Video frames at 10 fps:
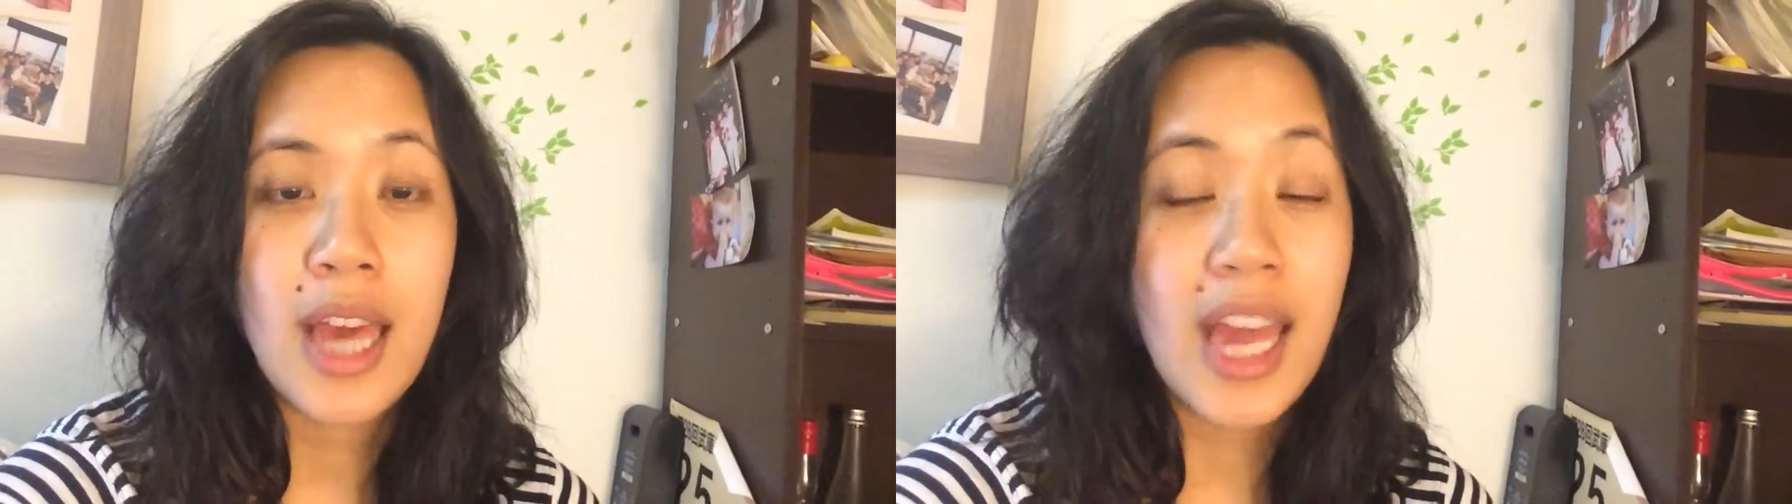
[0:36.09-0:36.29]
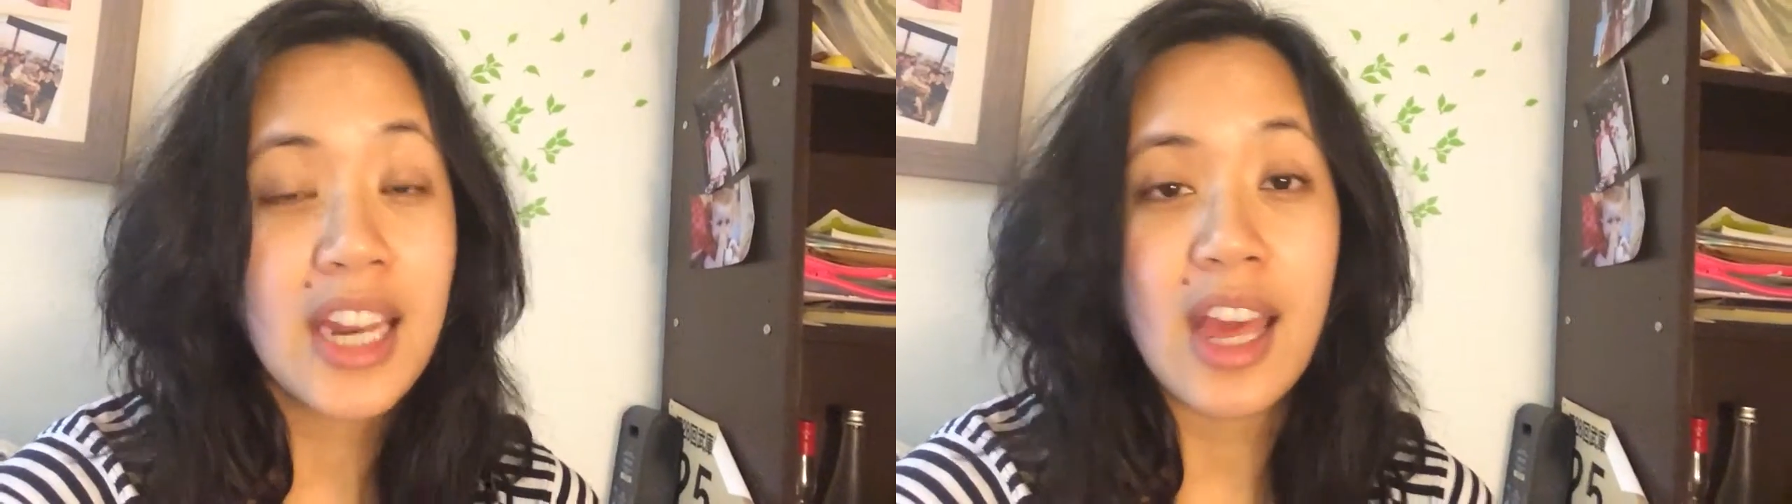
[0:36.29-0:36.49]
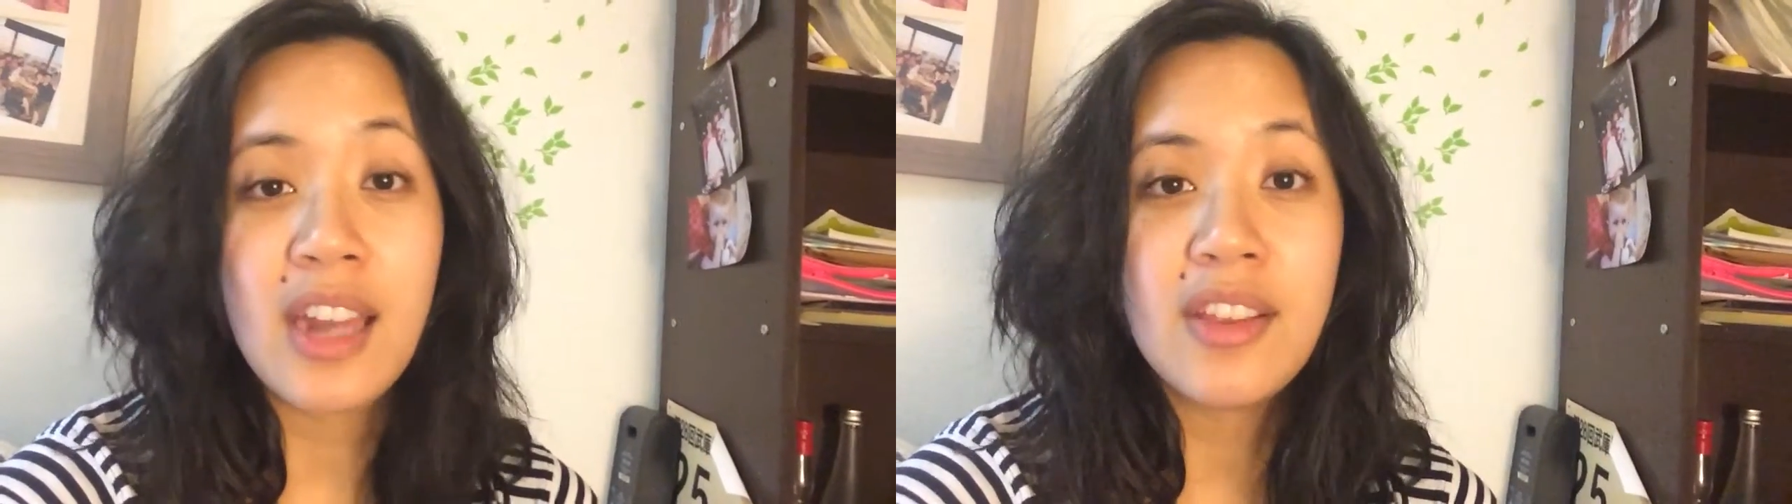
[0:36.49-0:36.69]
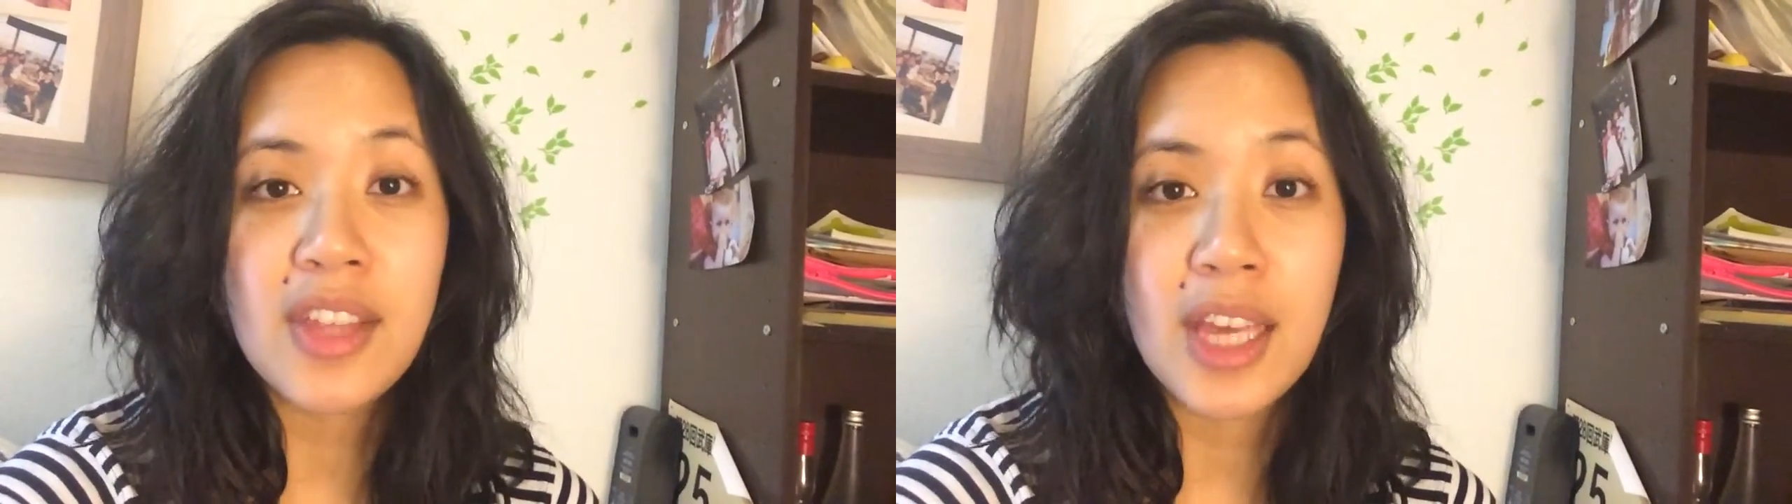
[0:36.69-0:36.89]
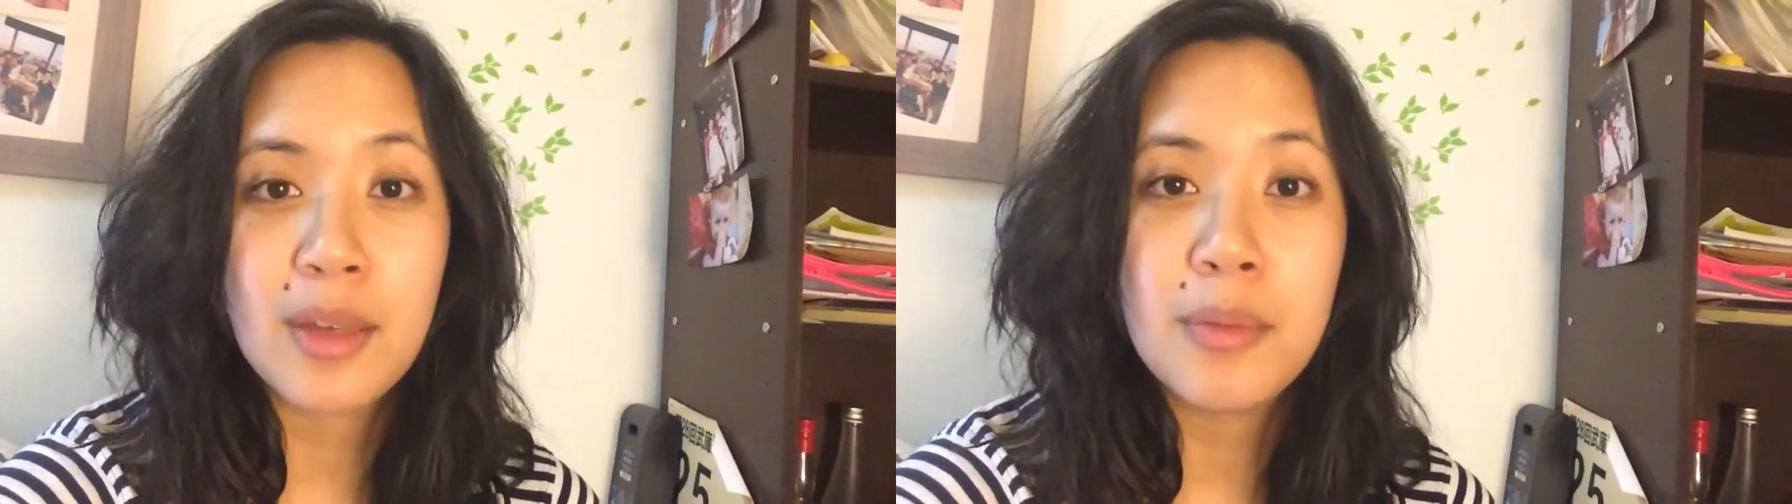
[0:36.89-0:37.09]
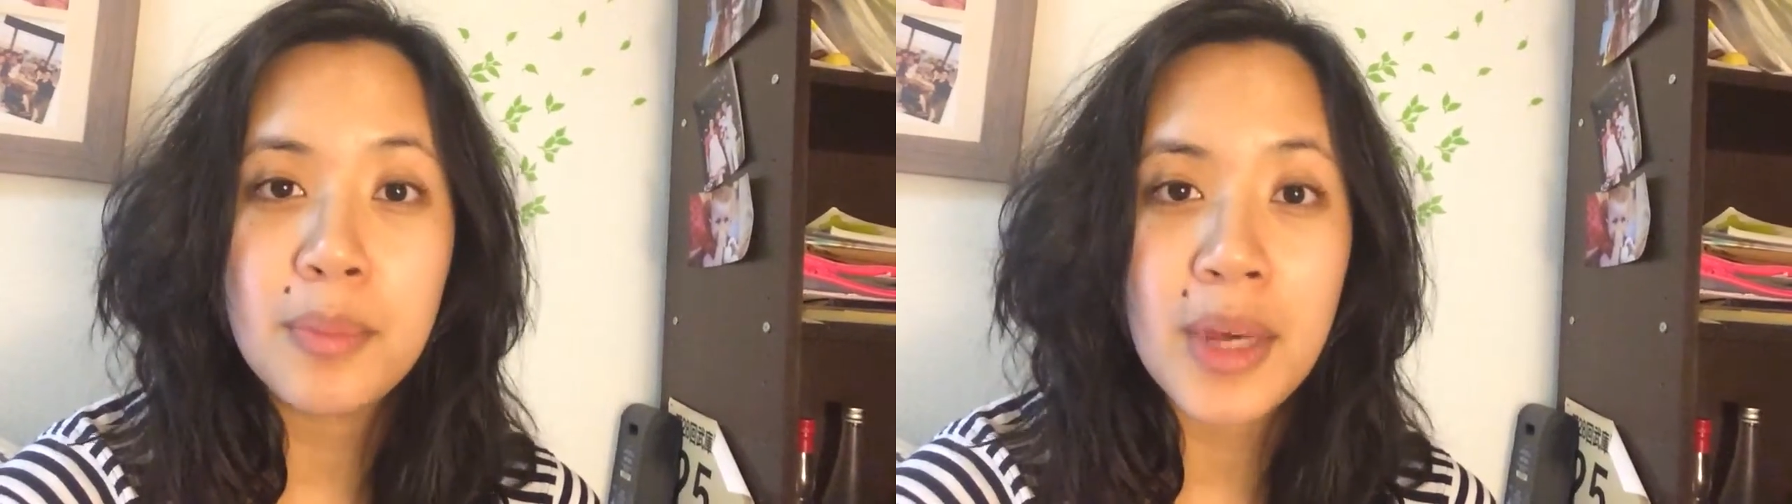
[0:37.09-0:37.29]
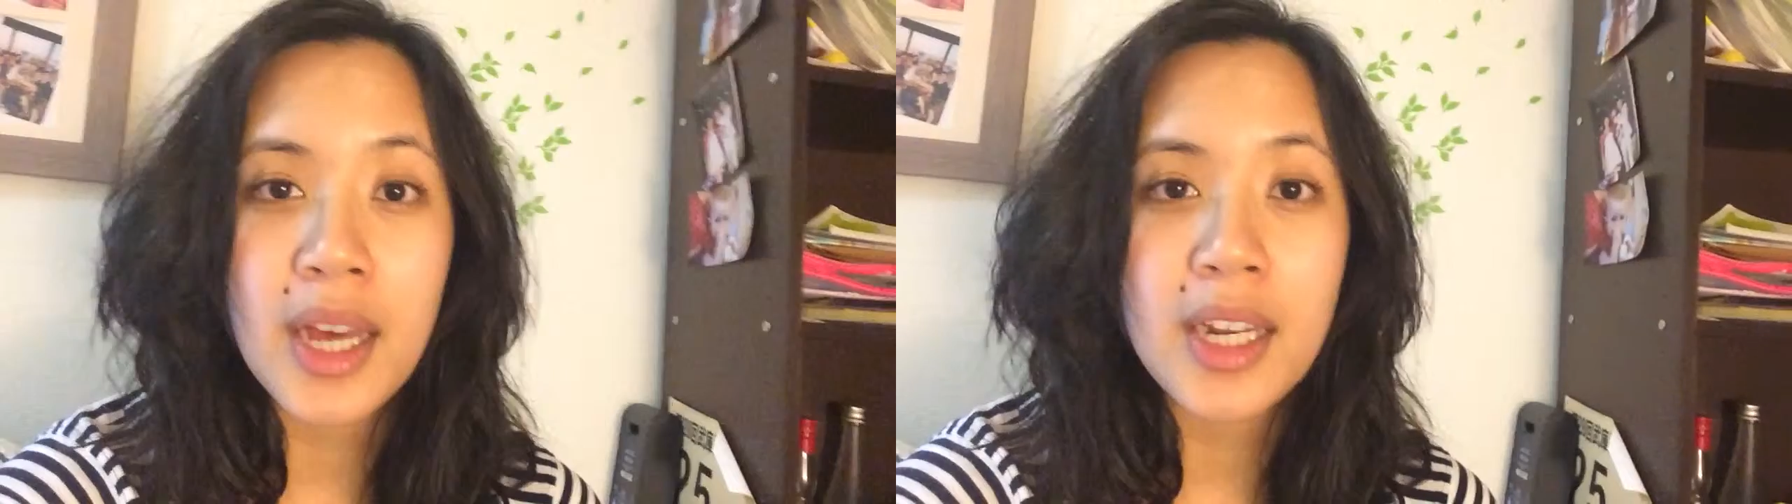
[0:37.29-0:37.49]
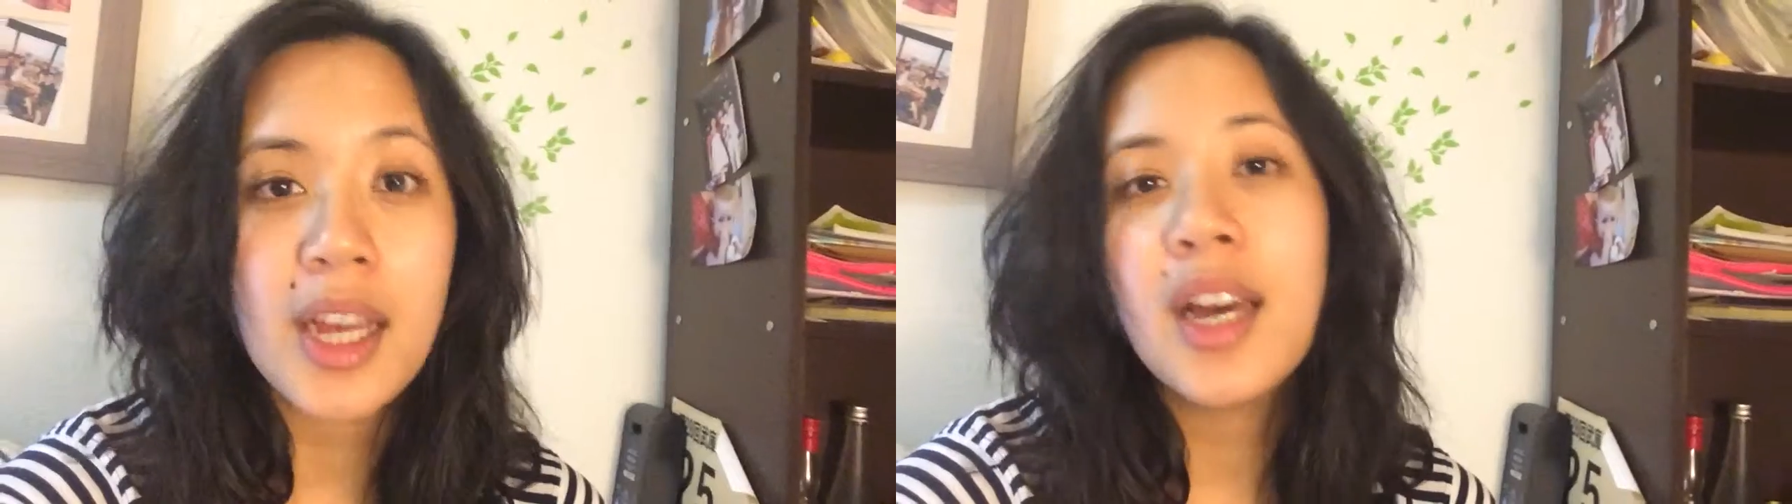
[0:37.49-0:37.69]
anything,
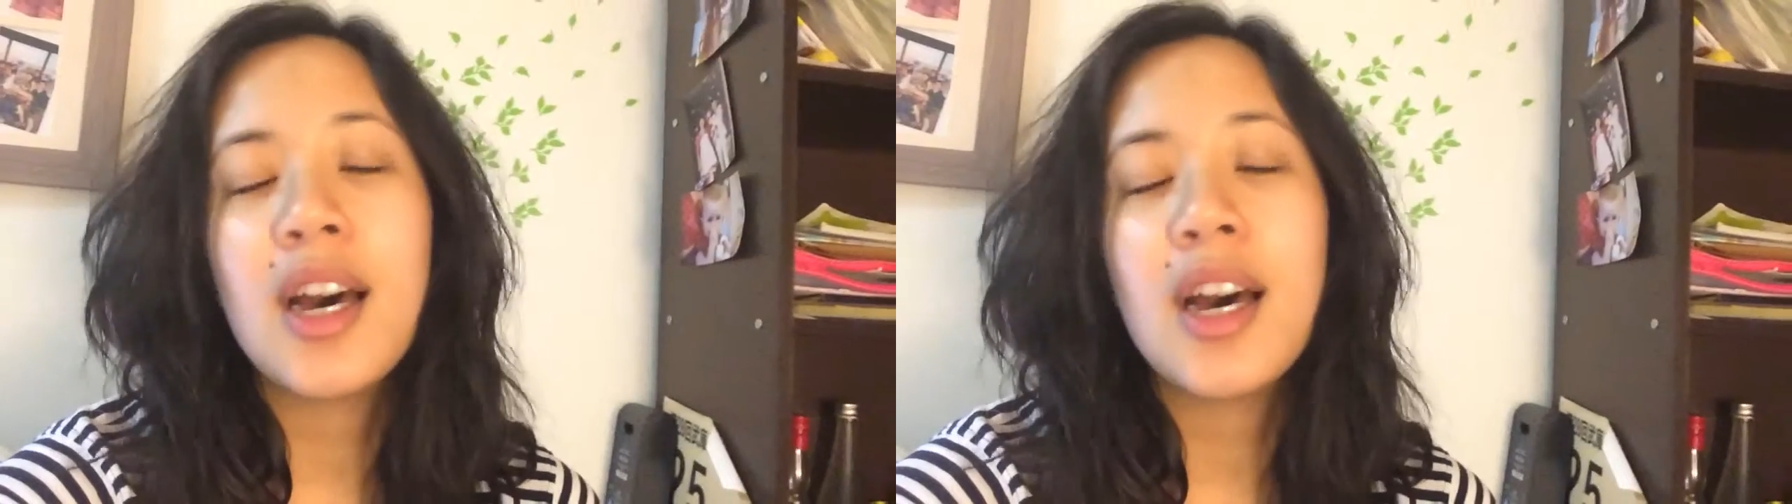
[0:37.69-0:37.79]
but